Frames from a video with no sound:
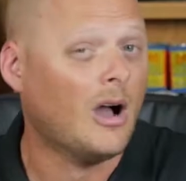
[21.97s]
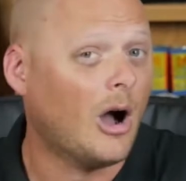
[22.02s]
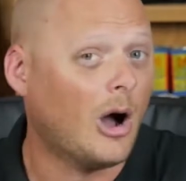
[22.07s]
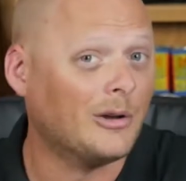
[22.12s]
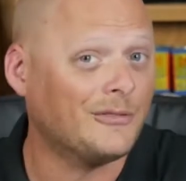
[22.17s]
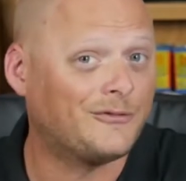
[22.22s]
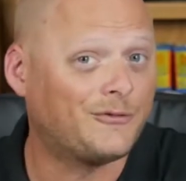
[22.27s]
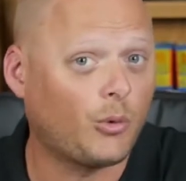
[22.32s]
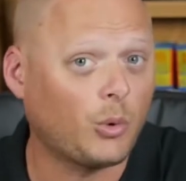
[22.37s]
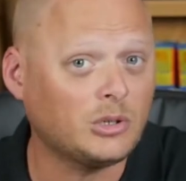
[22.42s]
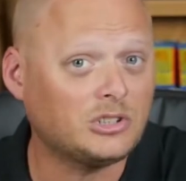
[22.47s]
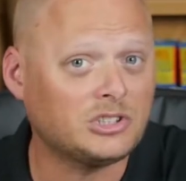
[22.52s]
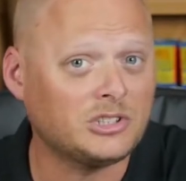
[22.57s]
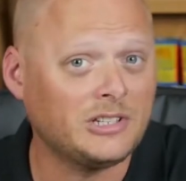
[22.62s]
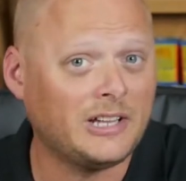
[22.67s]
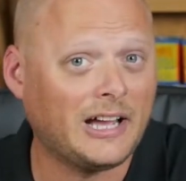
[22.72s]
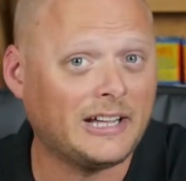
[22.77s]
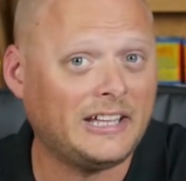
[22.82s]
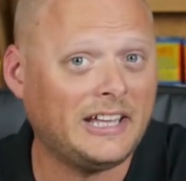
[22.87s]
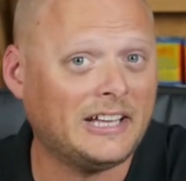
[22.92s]

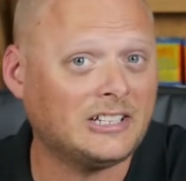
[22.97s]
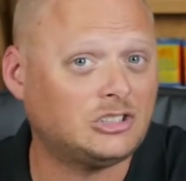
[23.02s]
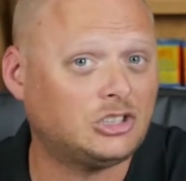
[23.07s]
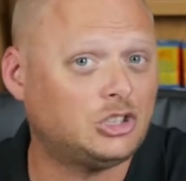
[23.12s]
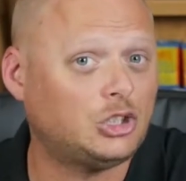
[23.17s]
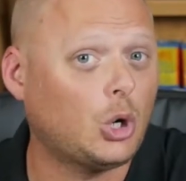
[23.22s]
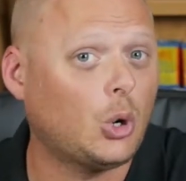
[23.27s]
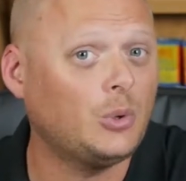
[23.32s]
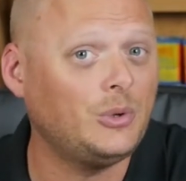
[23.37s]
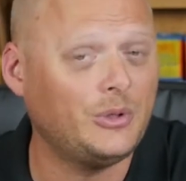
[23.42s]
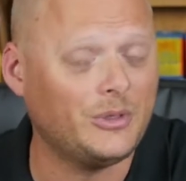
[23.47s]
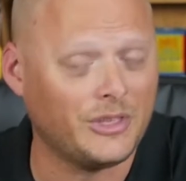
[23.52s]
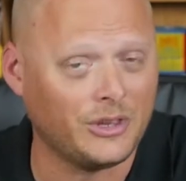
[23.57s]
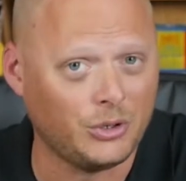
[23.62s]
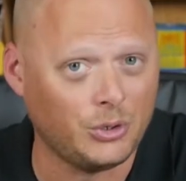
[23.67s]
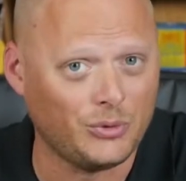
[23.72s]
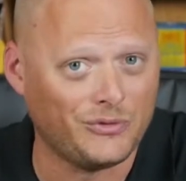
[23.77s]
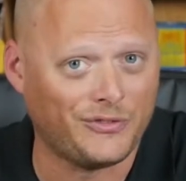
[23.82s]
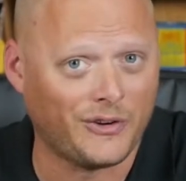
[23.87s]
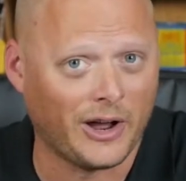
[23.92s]
Unfortunately, I can't show you the
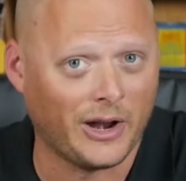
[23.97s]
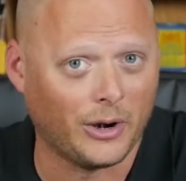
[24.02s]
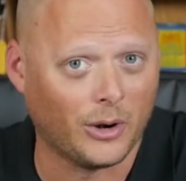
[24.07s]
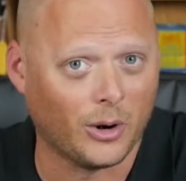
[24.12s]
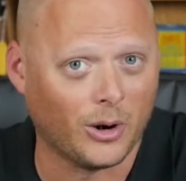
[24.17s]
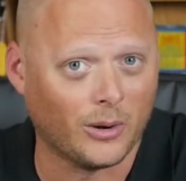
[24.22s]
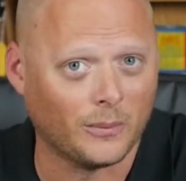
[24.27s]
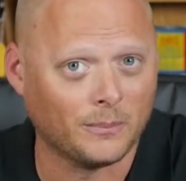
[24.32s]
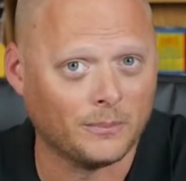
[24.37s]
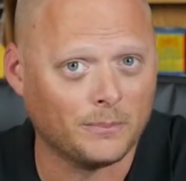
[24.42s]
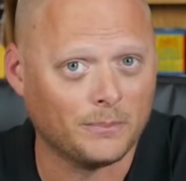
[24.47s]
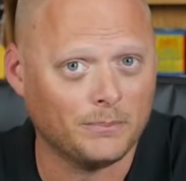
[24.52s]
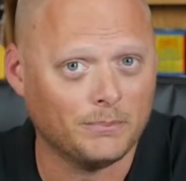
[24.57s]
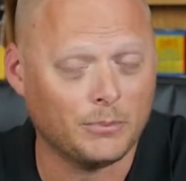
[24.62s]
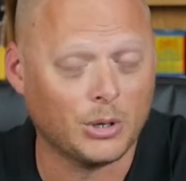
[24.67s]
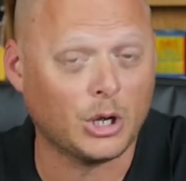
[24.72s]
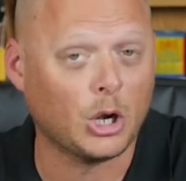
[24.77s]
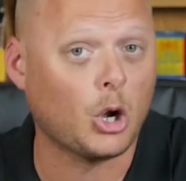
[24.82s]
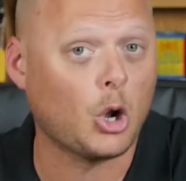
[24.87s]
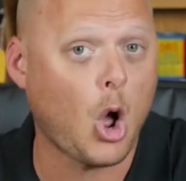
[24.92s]
new firearm,
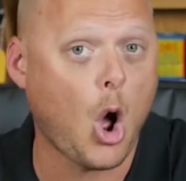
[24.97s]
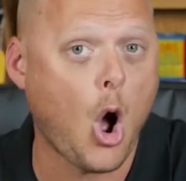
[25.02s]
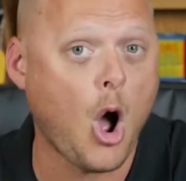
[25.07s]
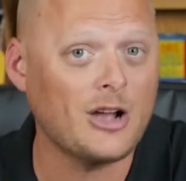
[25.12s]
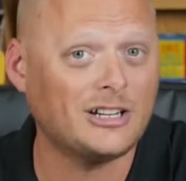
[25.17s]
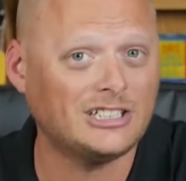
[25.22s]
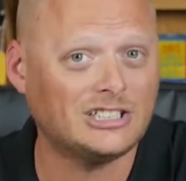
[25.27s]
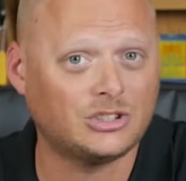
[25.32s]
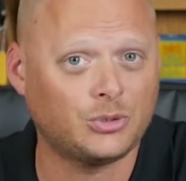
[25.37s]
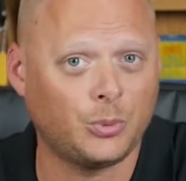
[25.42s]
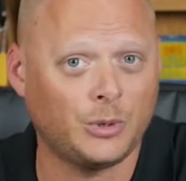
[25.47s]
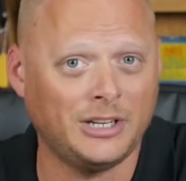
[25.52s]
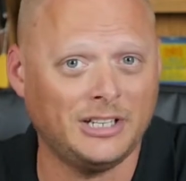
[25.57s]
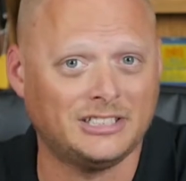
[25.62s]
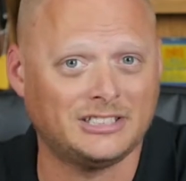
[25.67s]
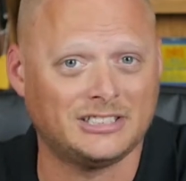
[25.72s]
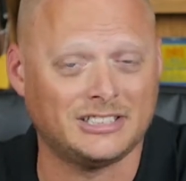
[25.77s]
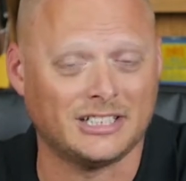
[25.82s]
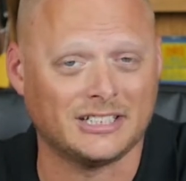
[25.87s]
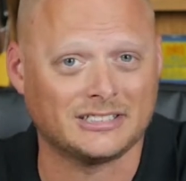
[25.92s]
but on August
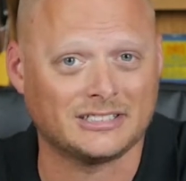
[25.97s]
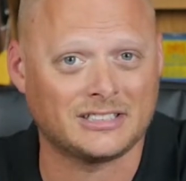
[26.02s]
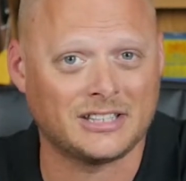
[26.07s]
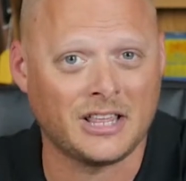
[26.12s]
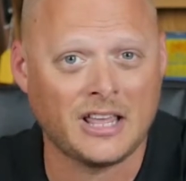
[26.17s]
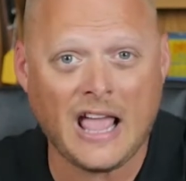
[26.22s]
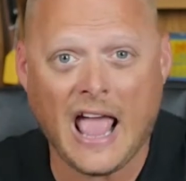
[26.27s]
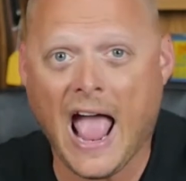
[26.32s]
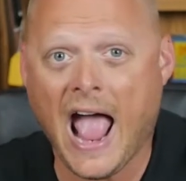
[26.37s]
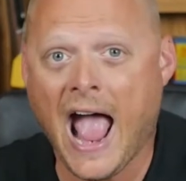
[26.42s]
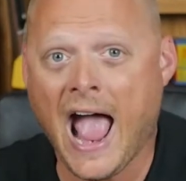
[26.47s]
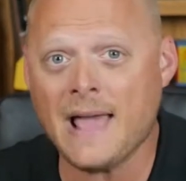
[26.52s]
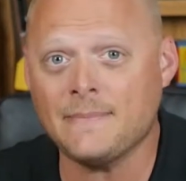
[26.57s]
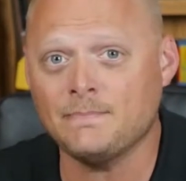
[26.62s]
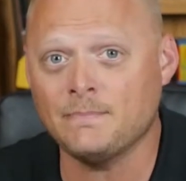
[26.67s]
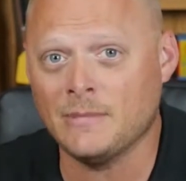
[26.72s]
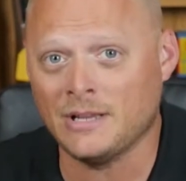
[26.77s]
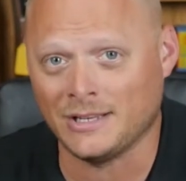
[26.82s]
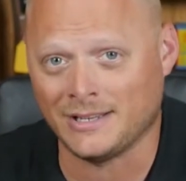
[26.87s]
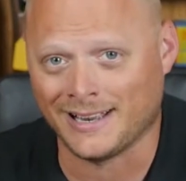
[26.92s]
twenty-sixth
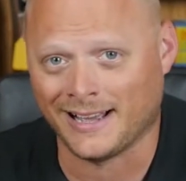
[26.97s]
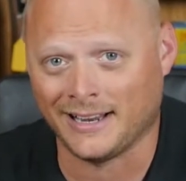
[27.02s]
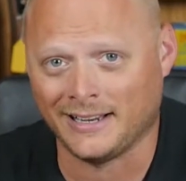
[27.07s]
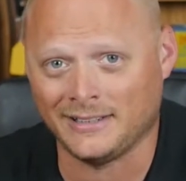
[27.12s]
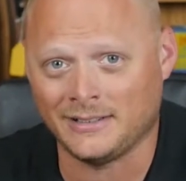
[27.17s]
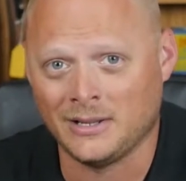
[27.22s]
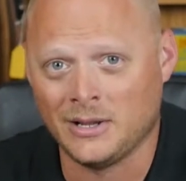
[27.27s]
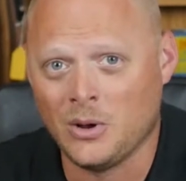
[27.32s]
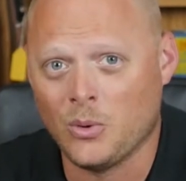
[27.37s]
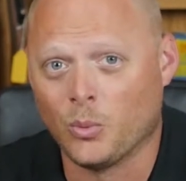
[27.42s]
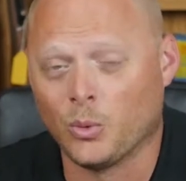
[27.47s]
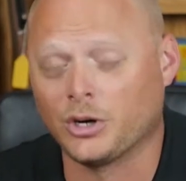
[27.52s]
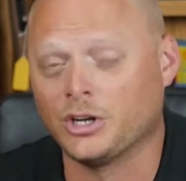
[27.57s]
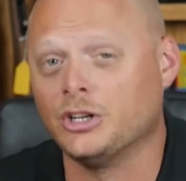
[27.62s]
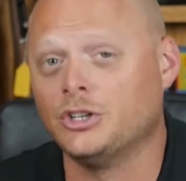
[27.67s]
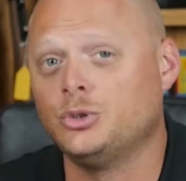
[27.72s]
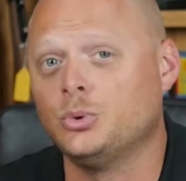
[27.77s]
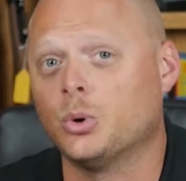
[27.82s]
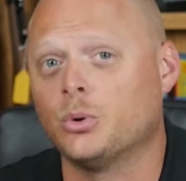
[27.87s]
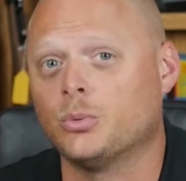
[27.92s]
at midnight, we're
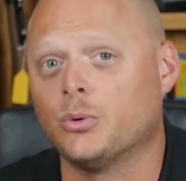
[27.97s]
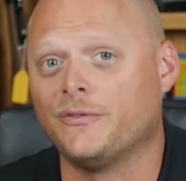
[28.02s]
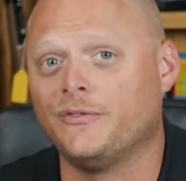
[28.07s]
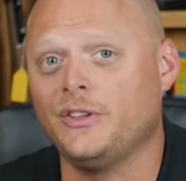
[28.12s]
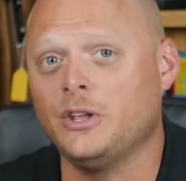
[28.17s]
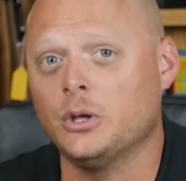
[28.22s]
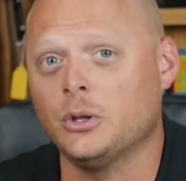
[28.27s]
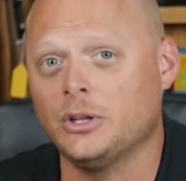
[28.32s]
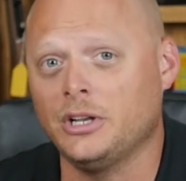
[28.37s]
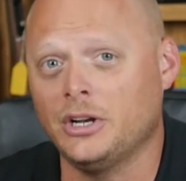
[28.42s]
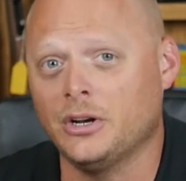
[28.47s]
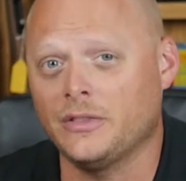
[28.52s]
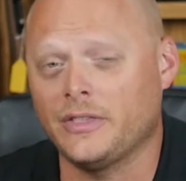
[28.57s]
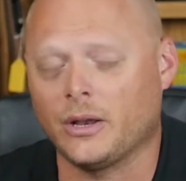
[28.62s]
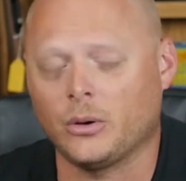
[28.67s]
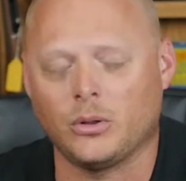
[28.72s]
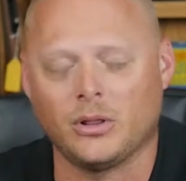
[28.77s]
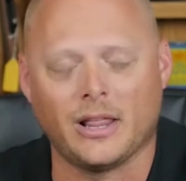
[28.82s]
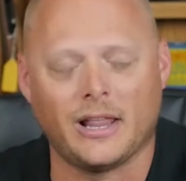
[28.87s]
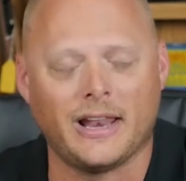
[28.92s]
going to do a reveal here
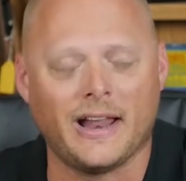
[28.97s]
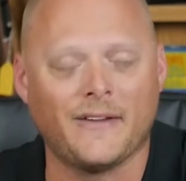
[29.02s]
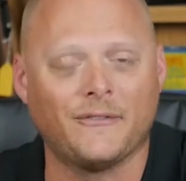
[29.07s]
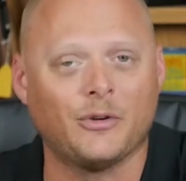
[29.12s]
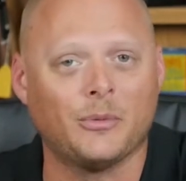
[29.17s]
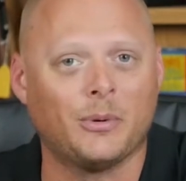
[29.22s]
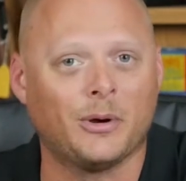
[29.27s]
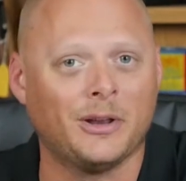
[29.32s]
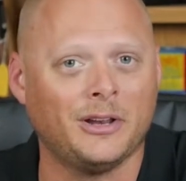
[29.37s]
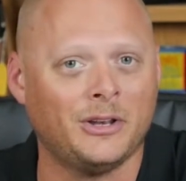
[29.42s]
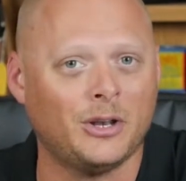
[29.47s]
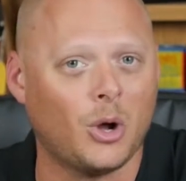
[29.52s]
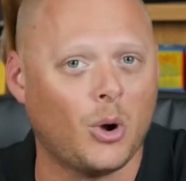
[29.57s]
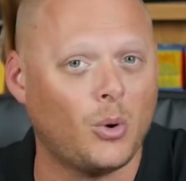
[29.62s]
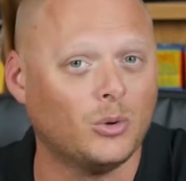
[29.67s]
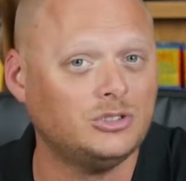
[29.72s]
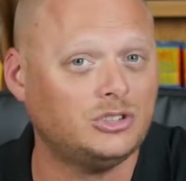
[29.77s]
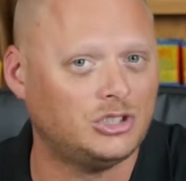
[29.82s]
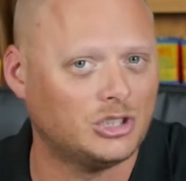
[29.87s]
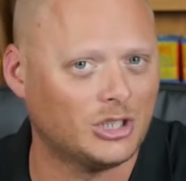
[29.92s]
that'll let everybody
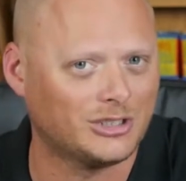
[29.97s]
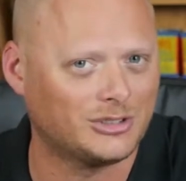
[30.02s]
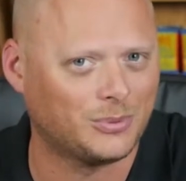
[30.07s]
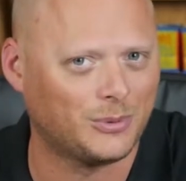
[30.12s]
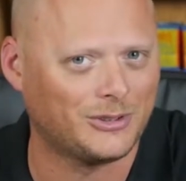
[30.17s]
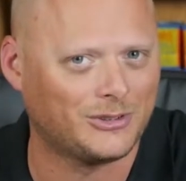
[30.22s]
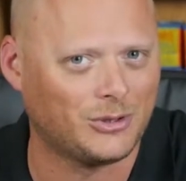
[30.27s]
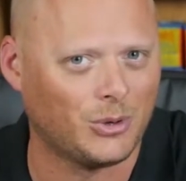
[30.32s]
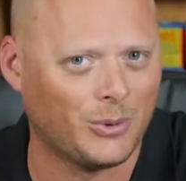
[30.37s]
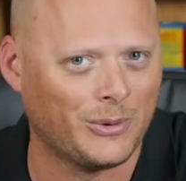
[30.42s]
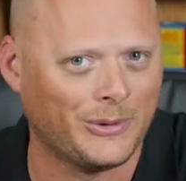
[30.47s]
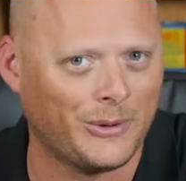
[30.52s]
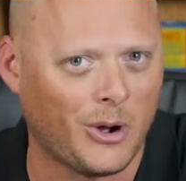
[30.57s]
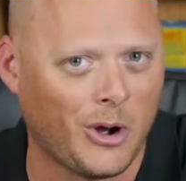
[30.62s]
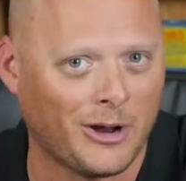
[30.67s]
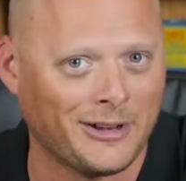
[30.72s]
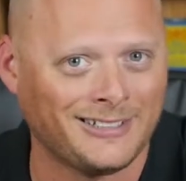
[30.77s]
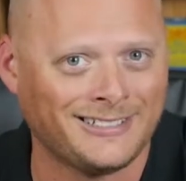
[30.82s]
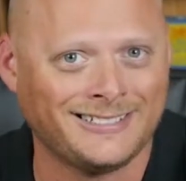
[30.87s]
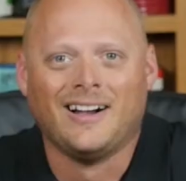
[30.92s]
know just what's going
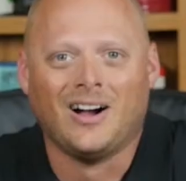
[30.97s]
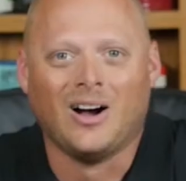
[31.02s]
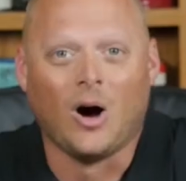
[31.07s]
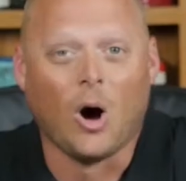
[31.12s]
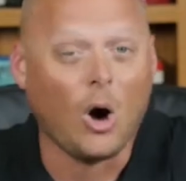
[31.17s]
on.